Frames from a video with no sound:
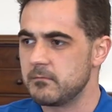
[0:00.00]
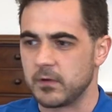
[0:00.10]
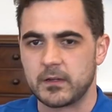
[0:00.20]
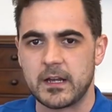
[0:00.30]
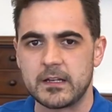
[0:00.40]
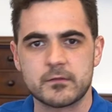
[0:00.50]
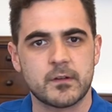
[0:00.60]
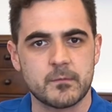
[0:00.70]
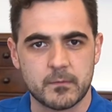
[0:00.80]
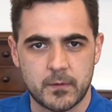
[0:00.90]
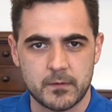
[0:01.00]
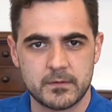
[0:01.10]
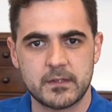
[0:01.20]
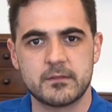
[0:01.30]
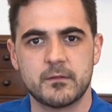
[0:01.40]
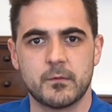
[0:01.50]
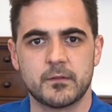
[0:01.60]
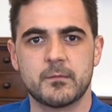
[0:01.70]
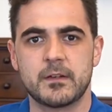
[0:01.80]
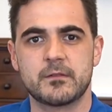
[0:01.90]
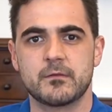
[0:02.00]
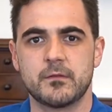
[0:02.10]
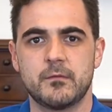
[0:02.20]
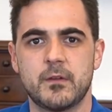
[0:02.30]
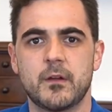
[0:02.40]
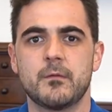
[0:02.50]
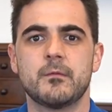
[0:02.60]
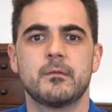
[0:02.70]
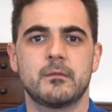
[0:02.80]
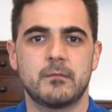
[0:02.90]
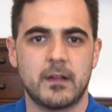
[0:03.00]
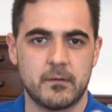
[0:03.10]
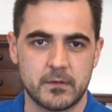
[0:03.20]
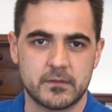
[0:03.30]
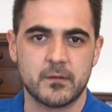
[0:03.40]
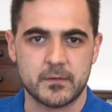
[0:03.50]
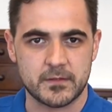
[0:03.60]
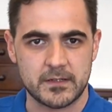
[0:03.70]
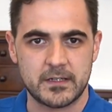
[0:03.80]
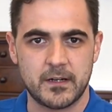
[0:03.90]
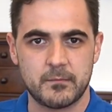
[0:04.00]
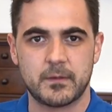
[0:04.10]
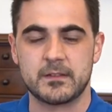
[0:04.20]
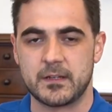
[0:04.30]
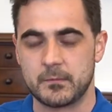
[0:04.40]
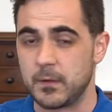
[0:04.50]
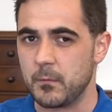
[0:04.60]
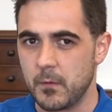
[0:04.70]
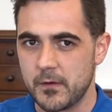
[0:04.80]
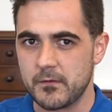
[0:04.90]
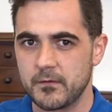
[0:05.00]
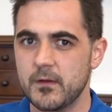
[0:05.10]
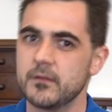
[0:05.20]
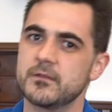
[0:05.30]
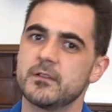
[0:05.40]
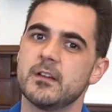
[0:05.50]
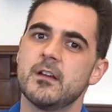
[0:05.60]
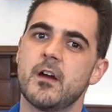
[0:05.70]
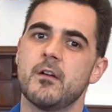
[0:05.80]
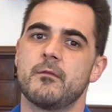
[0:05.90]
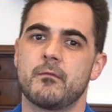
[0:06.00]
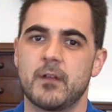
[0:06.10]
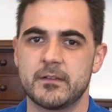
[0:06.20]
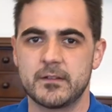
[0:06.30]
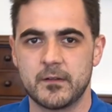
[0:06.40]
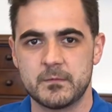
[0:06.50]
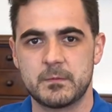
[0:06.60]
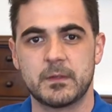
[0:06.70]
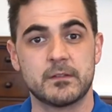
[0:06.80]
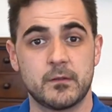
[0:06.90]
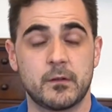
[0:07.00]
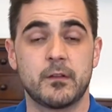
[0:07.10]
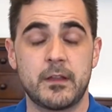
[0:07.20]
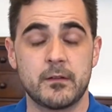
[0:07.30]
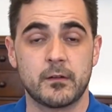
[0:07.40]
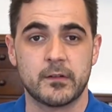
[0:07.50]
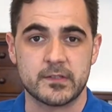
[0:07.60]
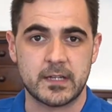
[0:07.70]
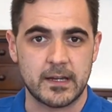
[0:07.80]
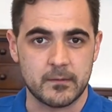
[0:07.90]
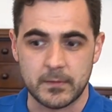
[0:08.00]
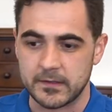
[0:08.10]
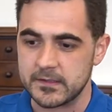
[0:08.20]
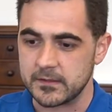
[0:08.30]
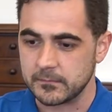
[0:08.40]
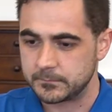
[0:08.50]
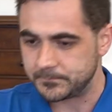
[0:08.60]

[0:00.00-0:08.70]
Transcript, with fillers: looking at any treatment process, you want to make sure you know how much time you're setting up, because that'd be a one-off cost over run times, because you could then look at scalability.